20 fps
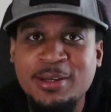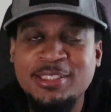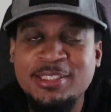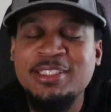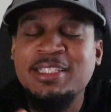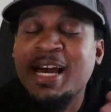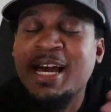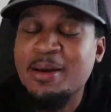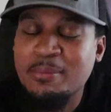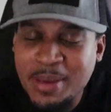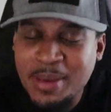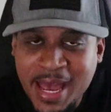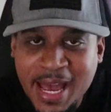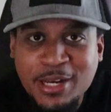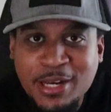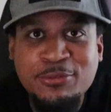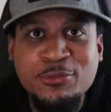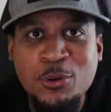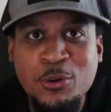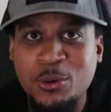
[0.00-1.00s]
She got
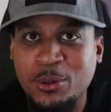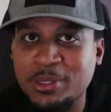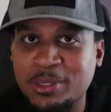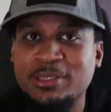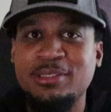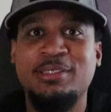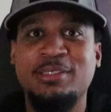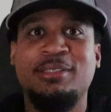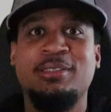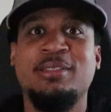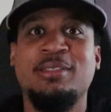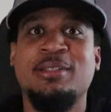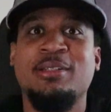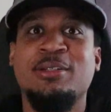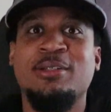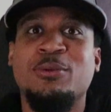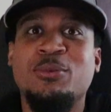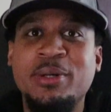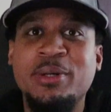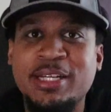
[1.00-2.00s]
mad, of course,
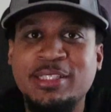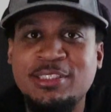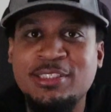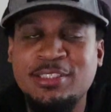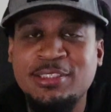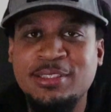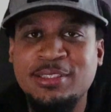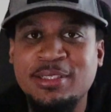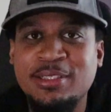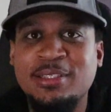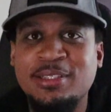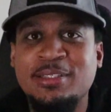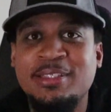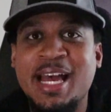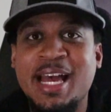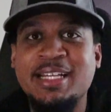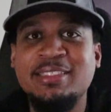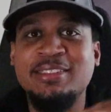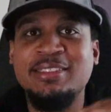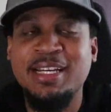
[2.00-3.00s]
which
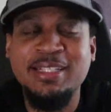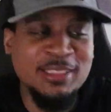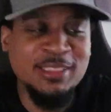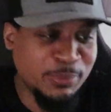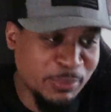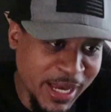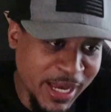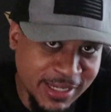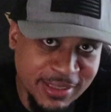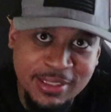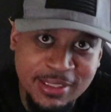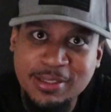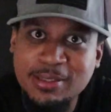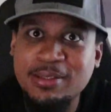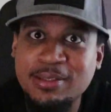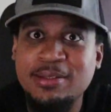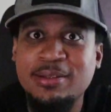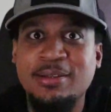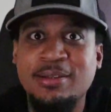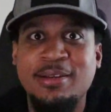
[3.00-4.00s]
that's
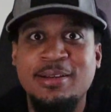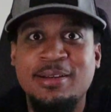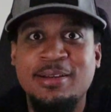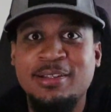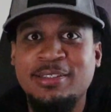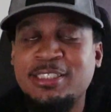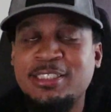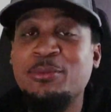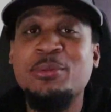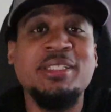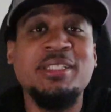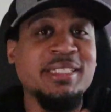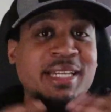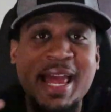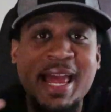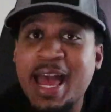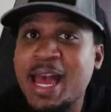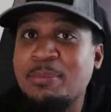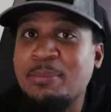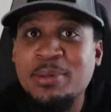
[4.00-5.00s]
expected. She
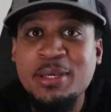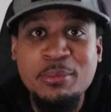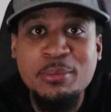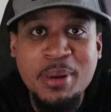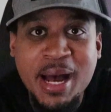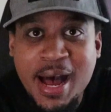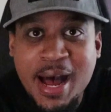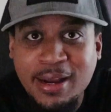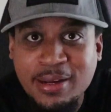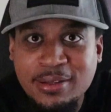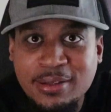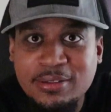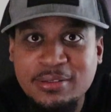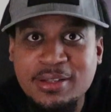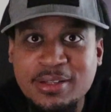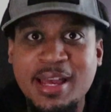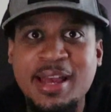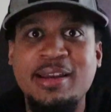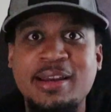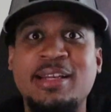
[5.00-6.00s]
wasn't happy about it.
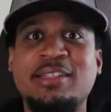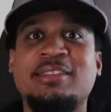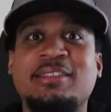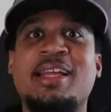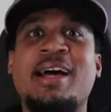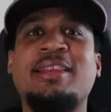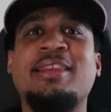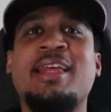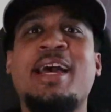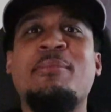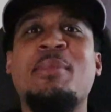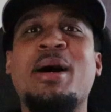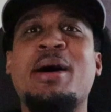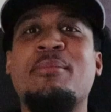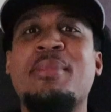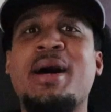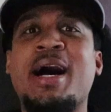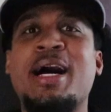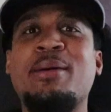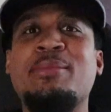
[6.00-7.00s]
And it's not that
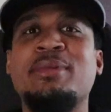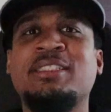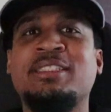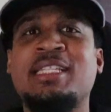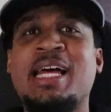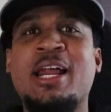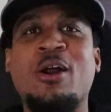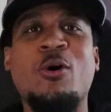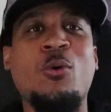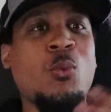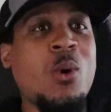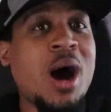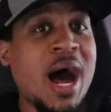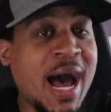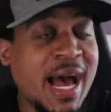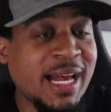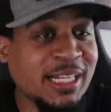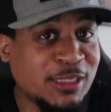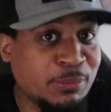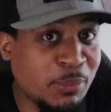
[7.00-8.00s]
my mom is not a
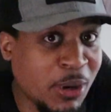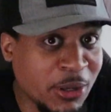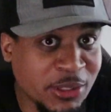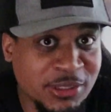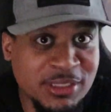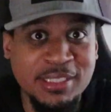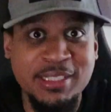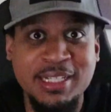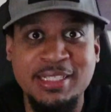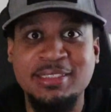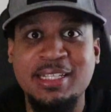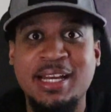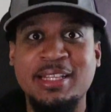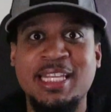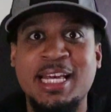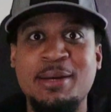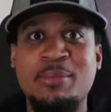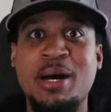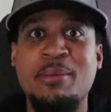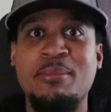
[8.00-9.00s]
wise person. It's
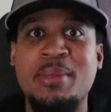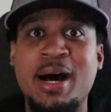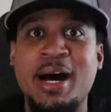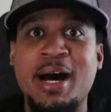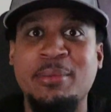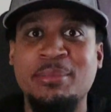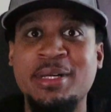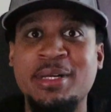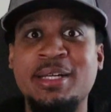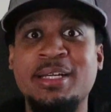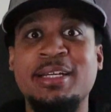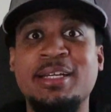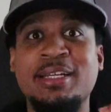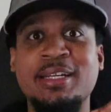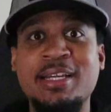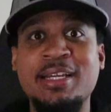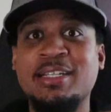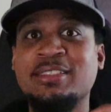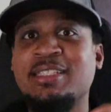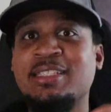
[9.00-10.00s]
not that my mom
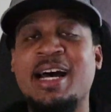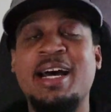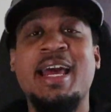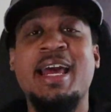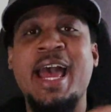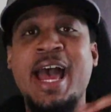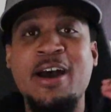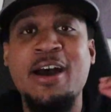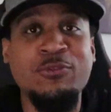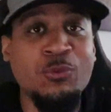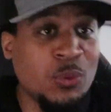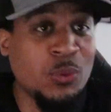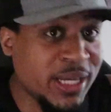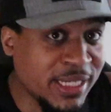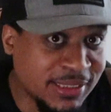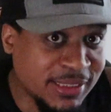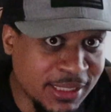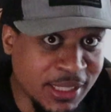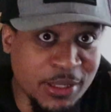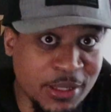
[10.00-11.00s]
does not have
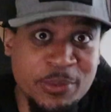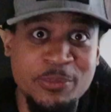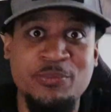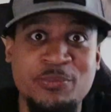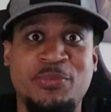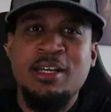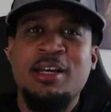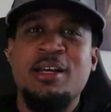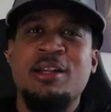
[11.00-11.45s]
wisdom.